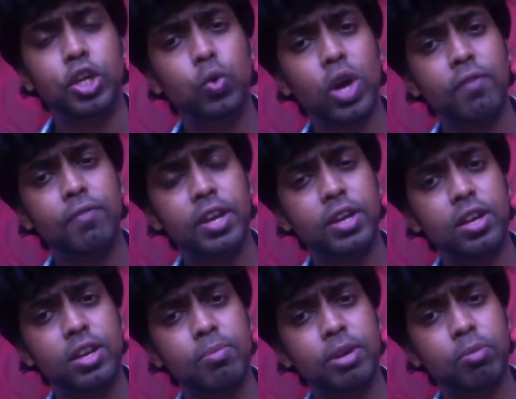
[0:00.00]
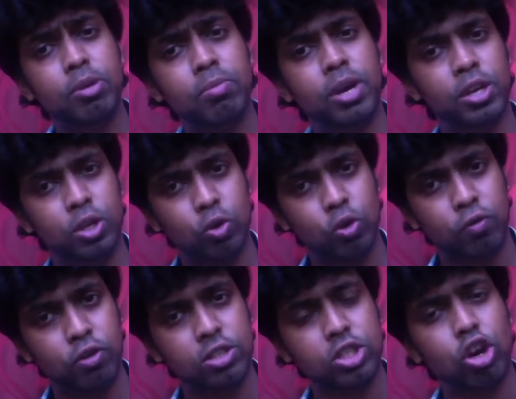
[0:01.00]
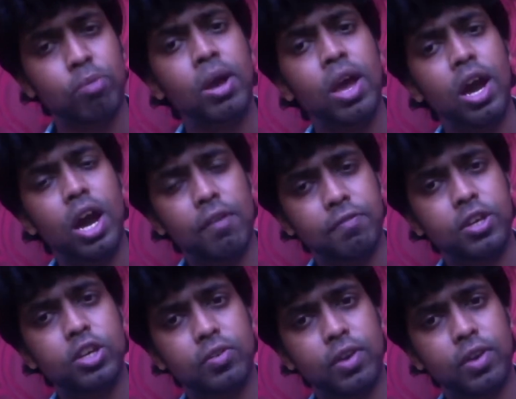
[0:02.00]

you have very clearly made up your mind to go for a job after your